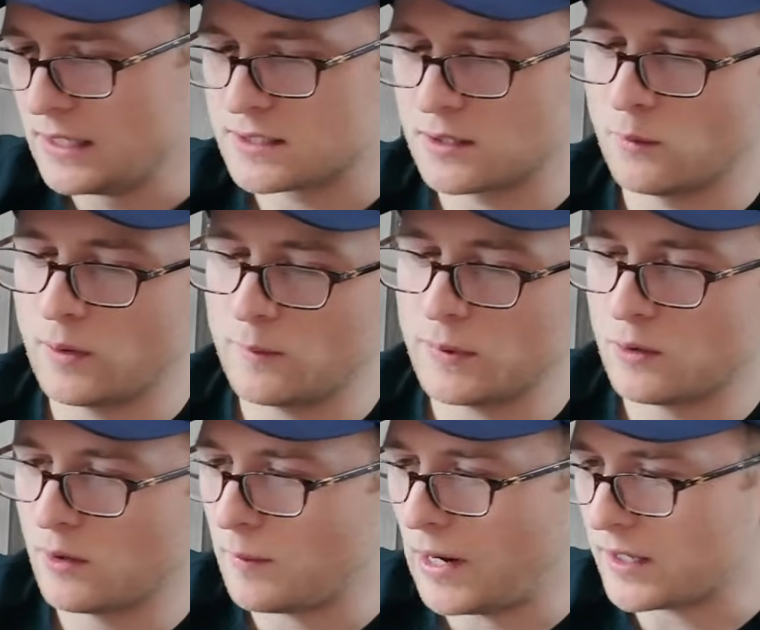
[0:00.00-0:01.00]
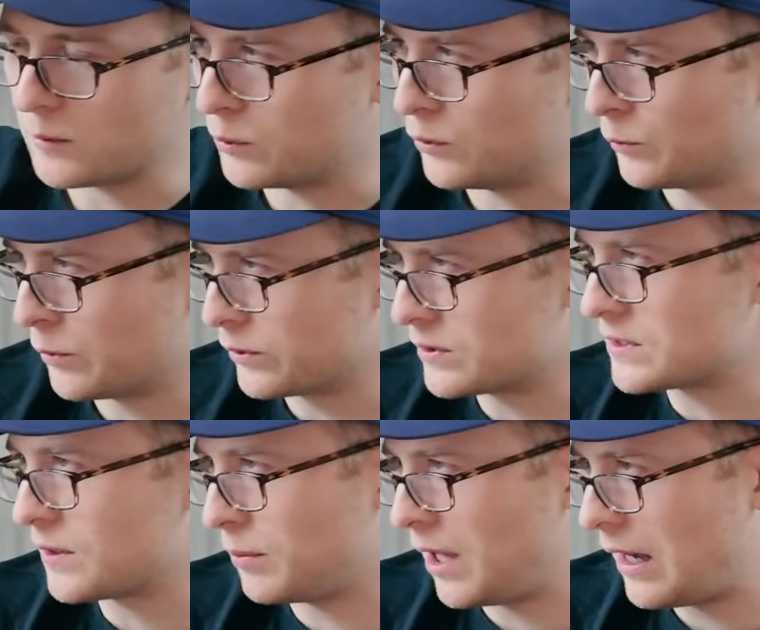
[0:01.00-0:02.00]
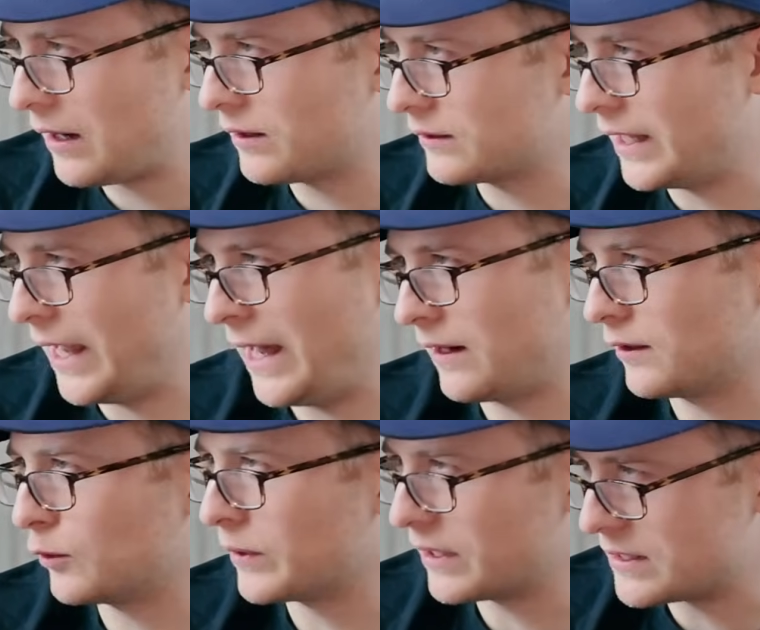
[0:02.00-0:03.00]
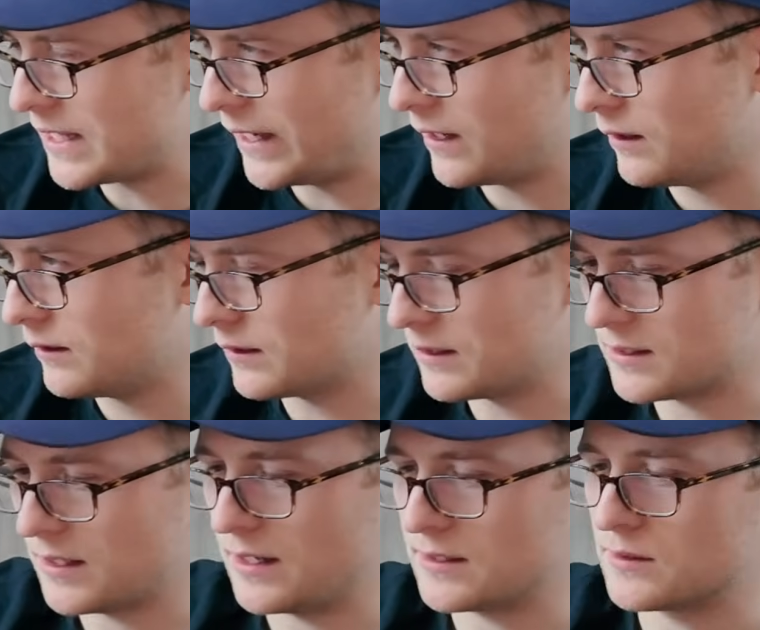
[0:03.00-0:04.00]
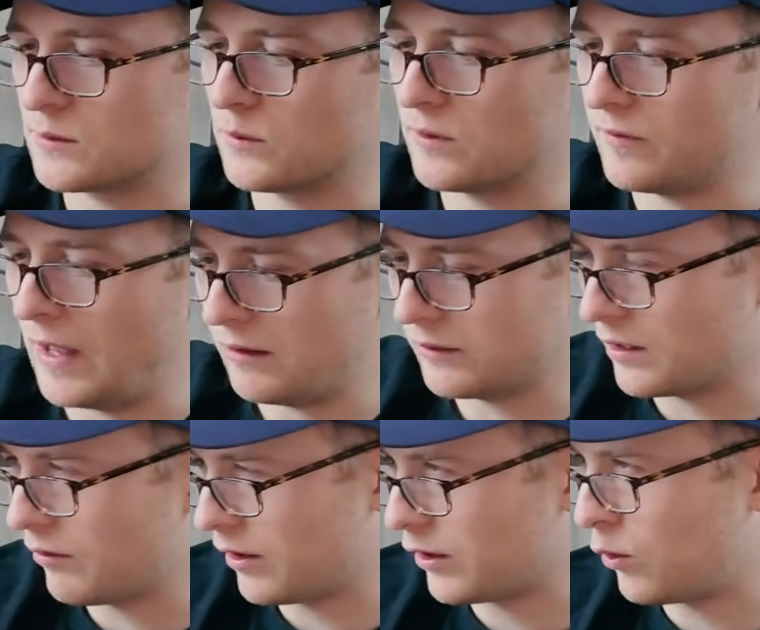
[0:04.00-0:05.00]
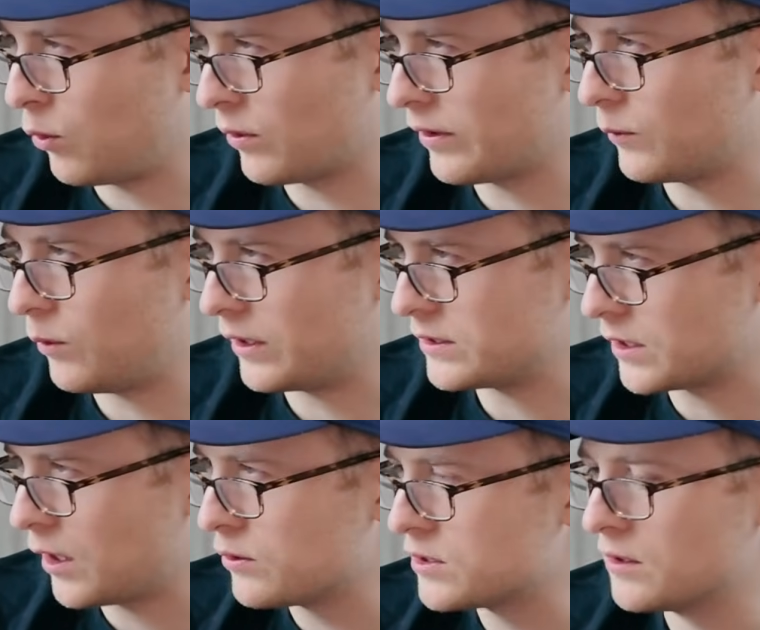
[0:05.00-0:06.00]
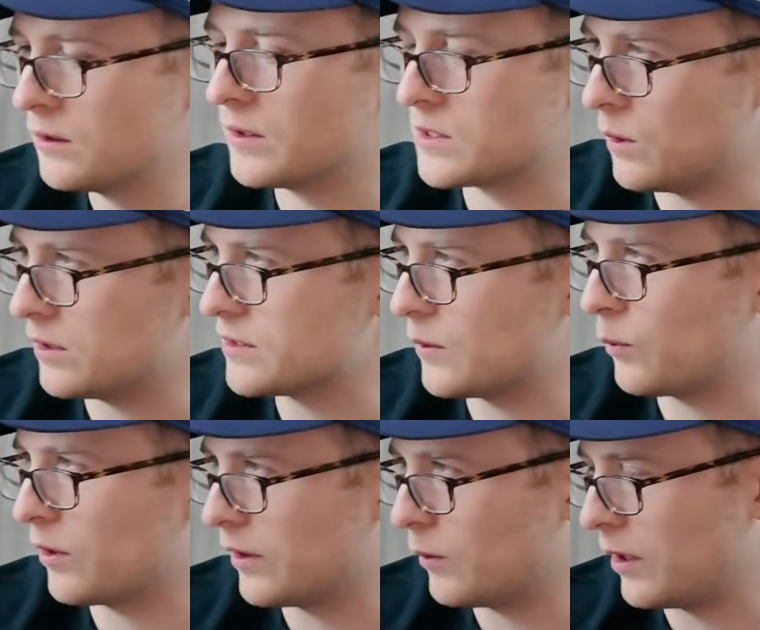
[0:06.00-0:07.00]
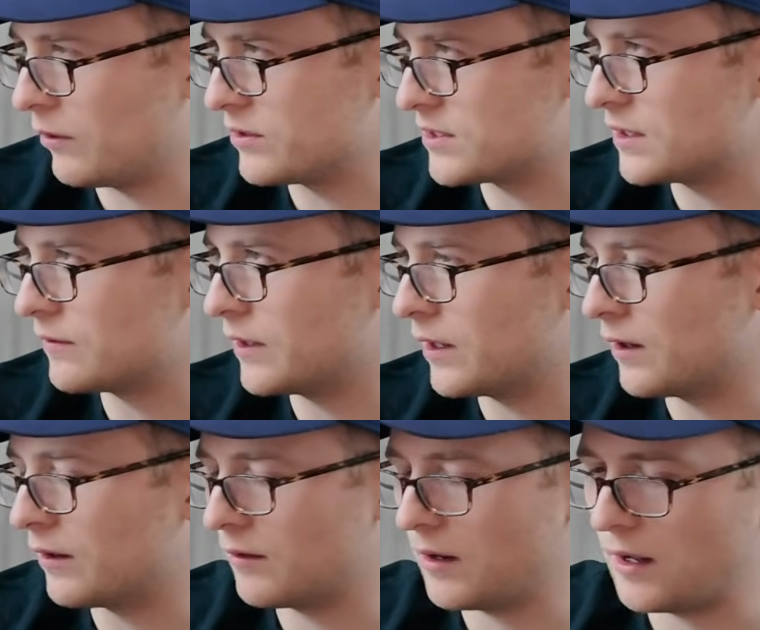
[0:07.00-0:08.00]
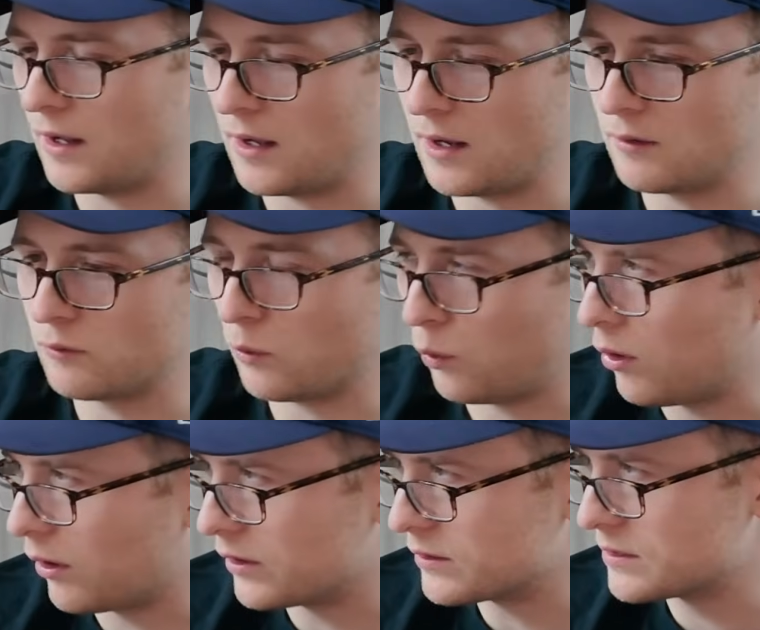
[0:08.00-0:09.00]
So when a Bitcoin mining pool produces a block, they add a little bit of data that says the validator on Core they want it to go to, as well as where they want to receive their rewards.